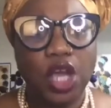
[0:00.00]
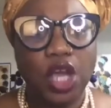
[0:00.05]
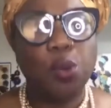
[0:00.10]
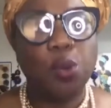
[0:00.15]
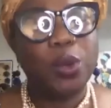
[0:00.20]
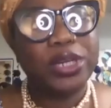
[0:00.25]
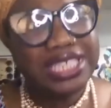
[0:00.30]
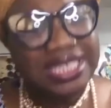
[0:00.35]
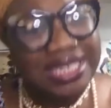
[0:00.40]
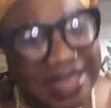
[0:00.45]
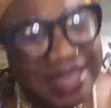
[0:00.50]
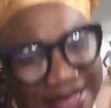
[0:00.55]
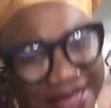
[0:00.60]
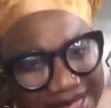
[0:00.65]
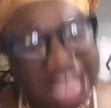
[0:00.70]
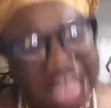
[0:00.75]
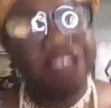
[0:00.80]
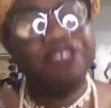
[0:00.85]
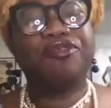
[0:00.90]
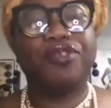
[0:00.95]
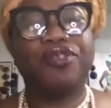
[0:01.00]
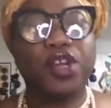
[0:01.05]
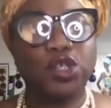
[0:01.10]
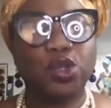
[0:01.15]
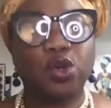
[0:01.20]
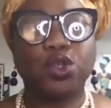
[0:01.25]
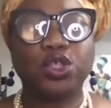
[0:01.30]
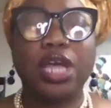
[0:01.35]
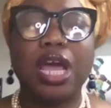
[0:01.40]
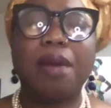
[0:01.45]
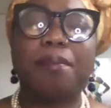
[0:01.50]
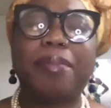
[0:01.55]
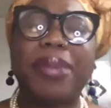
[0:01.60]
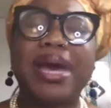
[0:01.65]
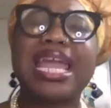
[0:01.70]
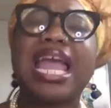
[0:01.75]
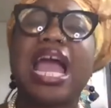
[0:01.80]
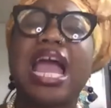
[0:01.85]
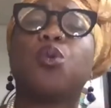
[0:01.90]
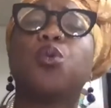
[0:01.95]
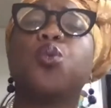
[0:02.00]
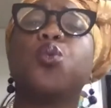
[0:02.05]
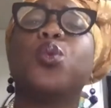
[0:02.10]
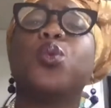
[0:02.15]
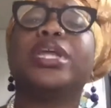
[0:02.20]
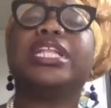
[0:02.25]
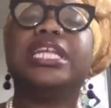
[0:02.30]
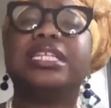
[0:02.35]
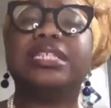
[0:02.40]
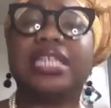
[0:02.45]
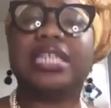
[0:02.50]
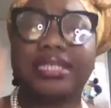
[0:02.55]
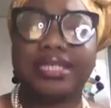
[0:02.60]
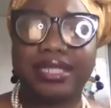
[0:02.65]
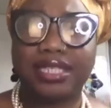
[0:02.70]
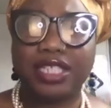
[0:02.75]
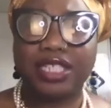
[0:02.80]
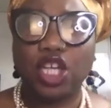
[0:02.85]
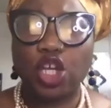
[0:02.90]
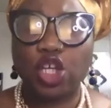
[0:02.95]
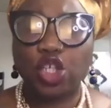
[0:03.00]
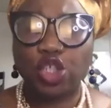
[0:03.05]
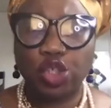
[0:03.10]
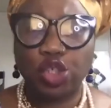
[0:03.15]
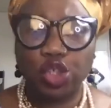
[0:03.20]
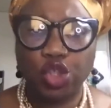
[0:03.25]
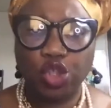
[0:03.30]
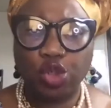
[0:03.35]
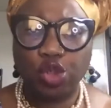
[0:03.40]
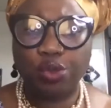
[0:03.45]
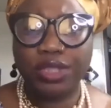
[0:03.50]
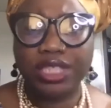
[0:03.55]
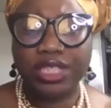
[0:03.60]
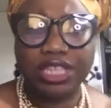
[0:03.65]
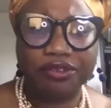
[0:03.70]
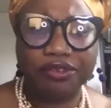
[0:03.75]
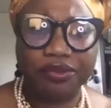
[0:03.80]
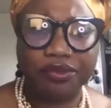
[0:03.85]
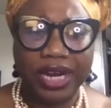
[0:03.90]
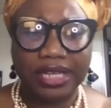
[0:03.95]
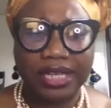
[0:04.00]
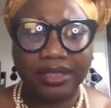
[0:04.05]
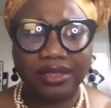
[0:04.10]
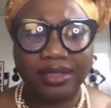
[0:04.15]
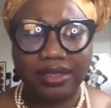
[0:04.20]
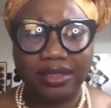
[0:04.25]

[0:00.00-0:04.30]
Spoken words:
which is then followed by our willingness to do different.